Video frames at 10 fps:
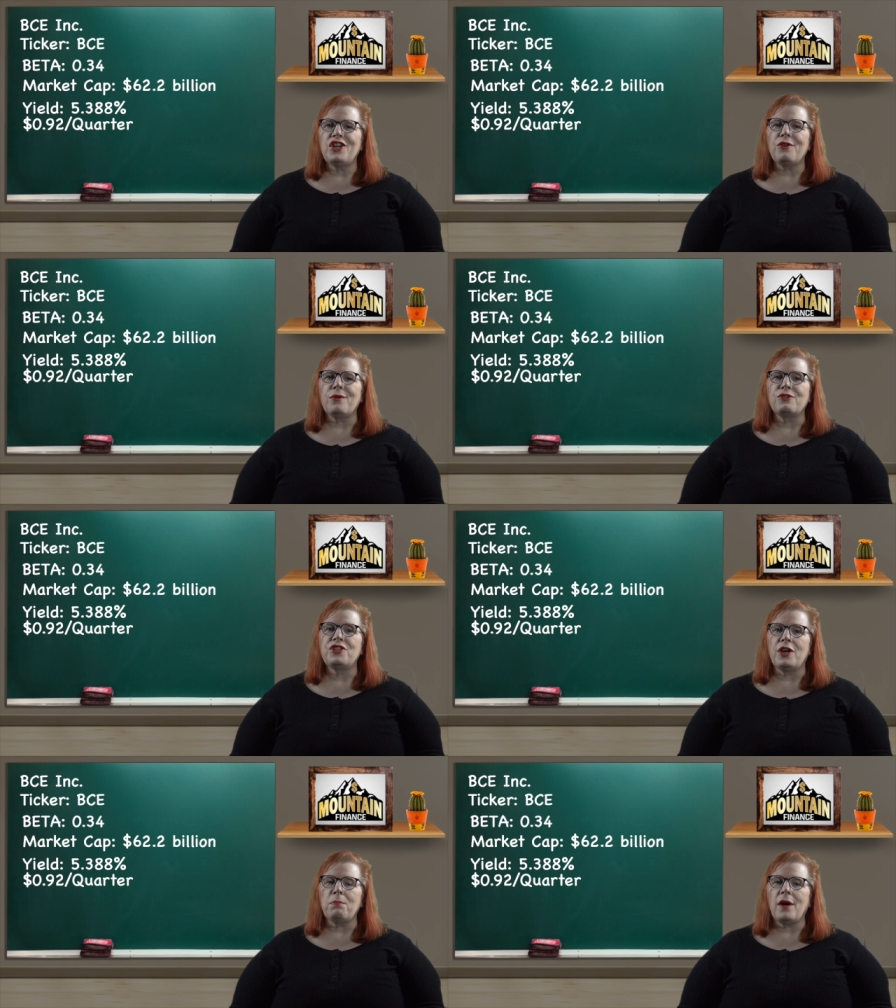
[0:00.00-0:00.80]
year their
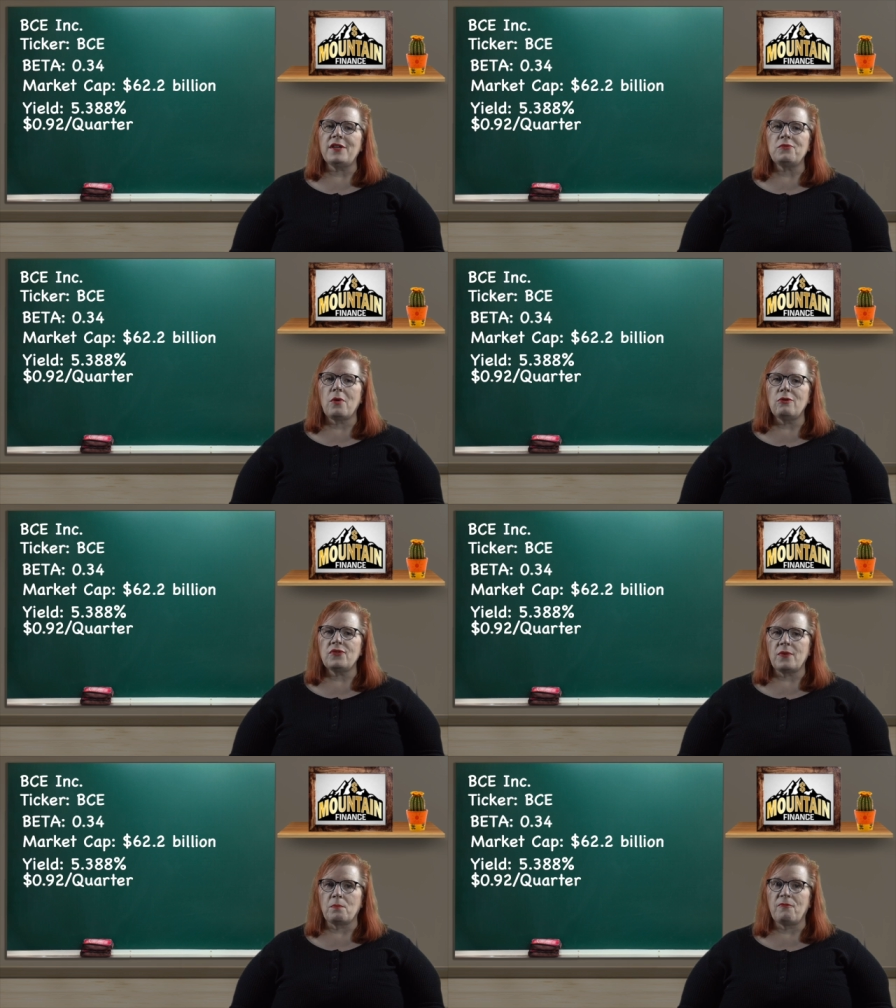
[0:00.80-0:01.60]
share price rose
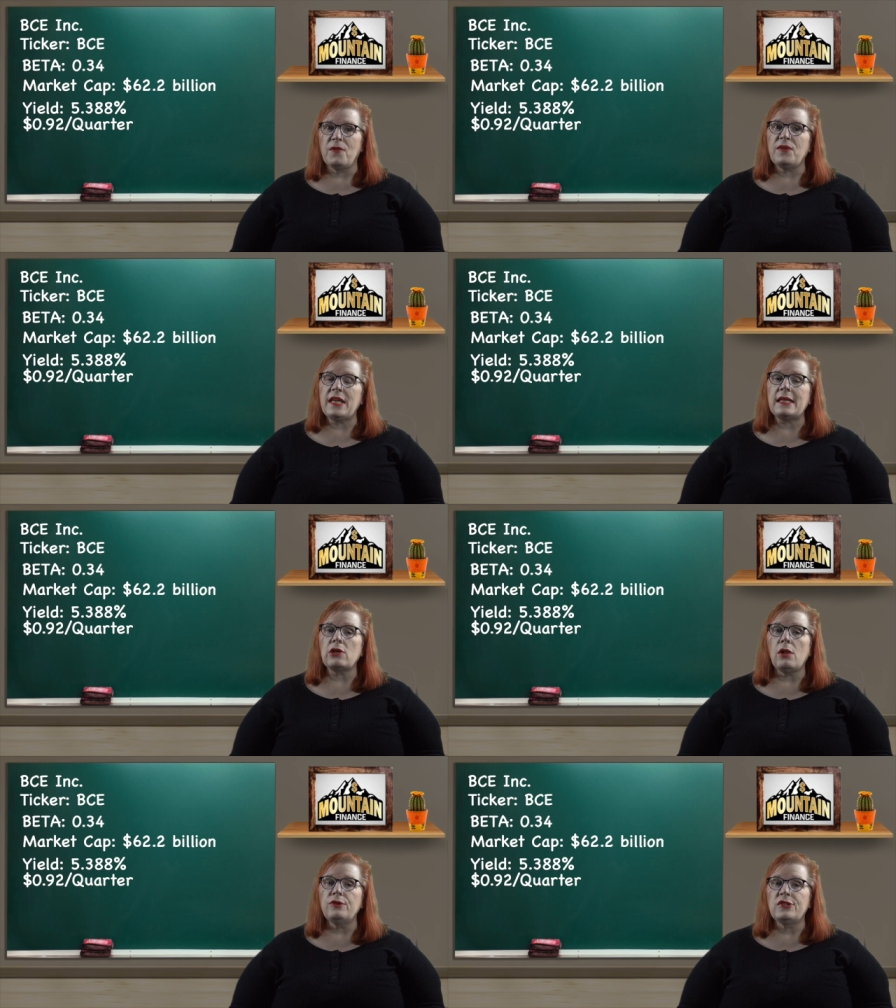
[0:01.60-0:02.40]
from
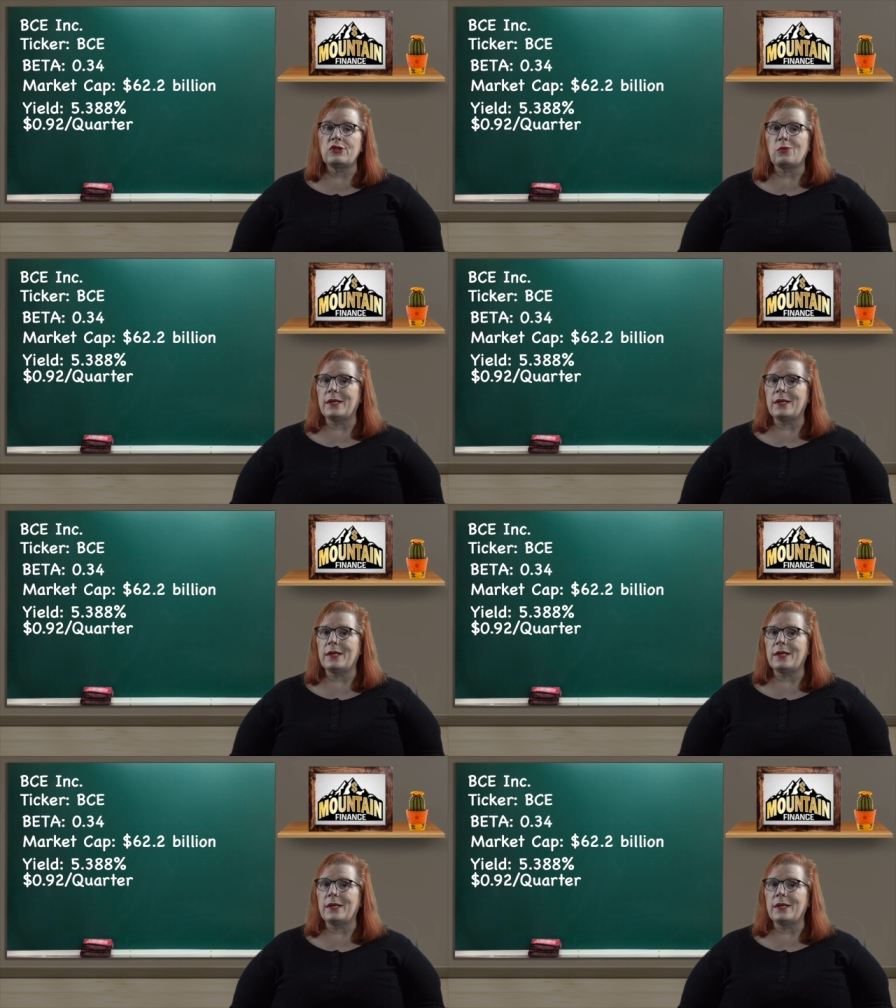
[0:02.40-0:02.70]
$58.20